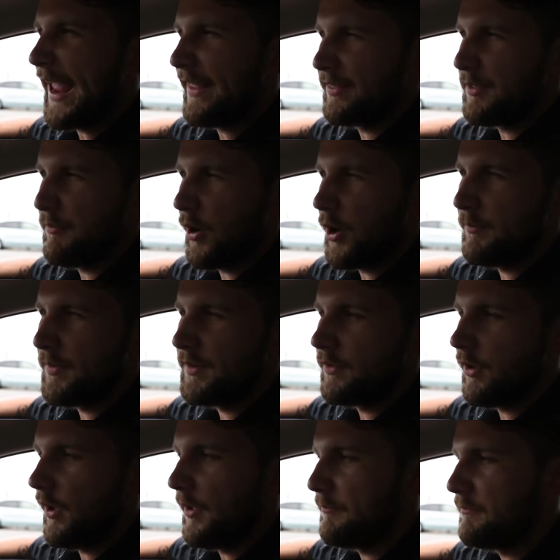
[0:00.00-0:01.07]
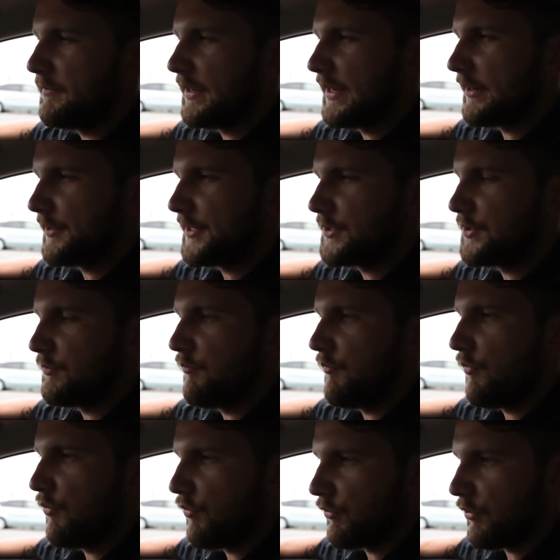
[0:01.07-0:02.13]
At the moment, I'm erring
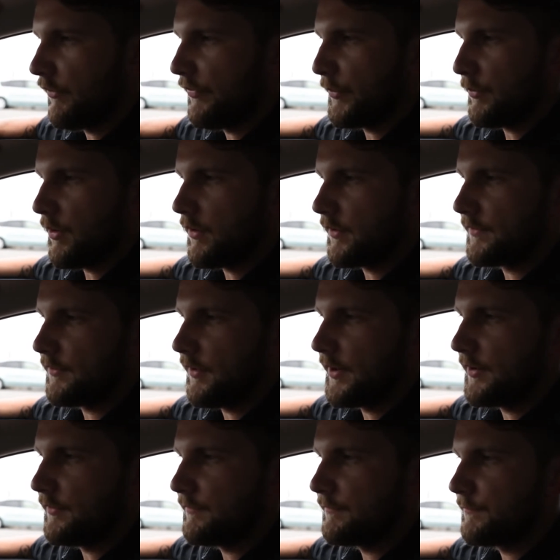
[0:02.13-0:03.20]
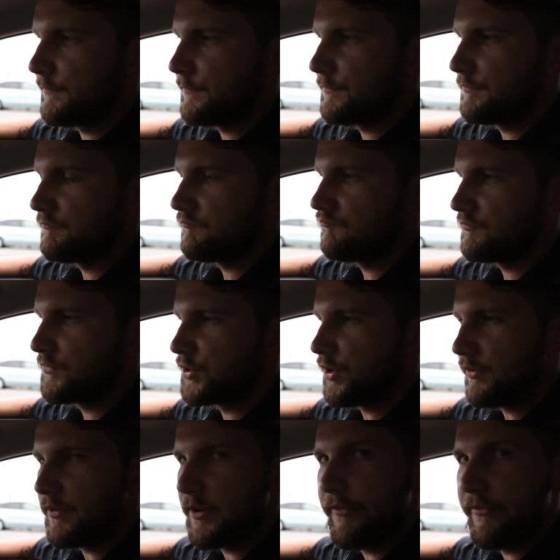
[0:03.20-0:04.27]
more on the rock side of
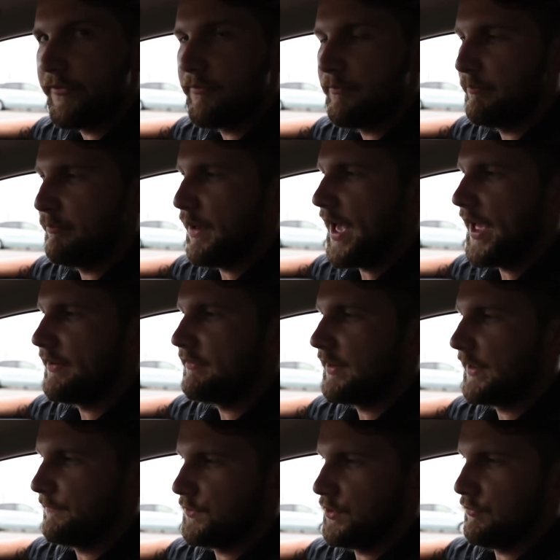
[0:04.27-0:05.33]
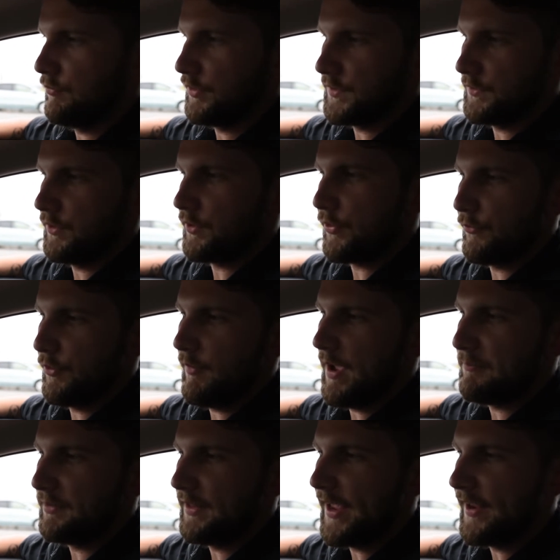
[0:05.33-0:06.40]
genres, but if you were to look through my
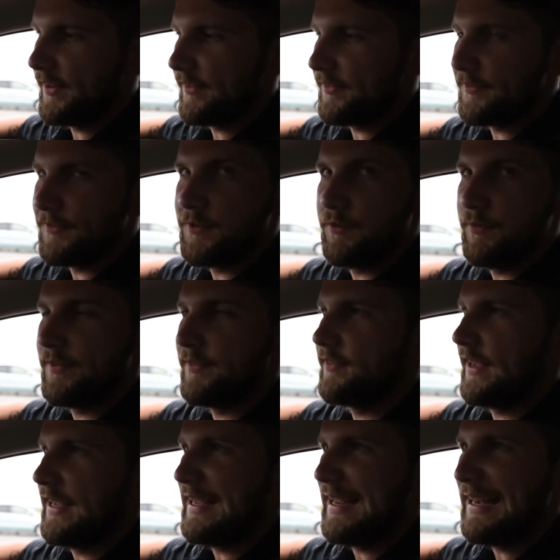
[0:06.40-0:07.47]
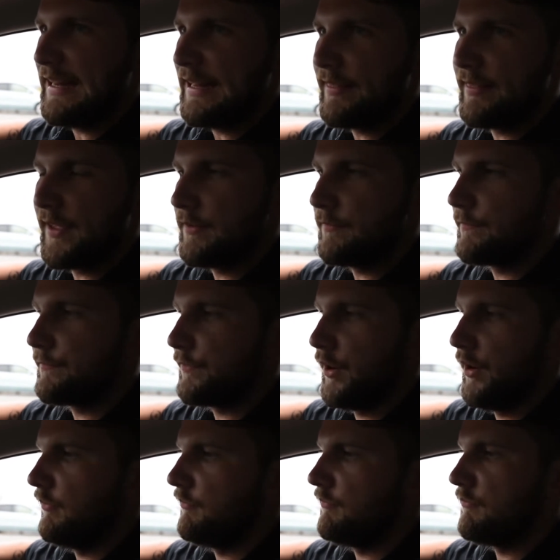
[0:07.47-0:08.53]
playlists, you would see anything
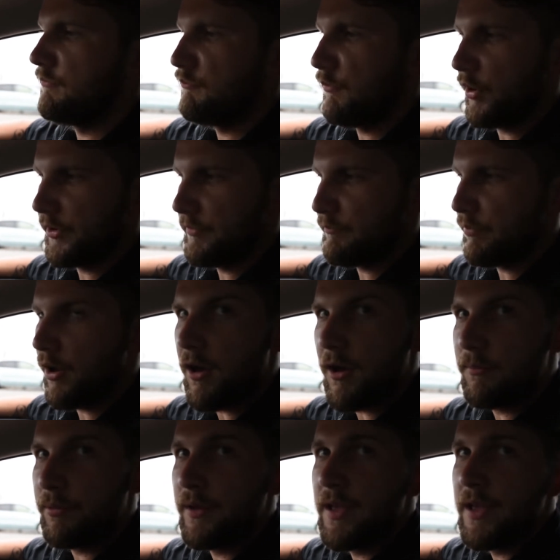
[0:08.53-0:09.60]
from modern pop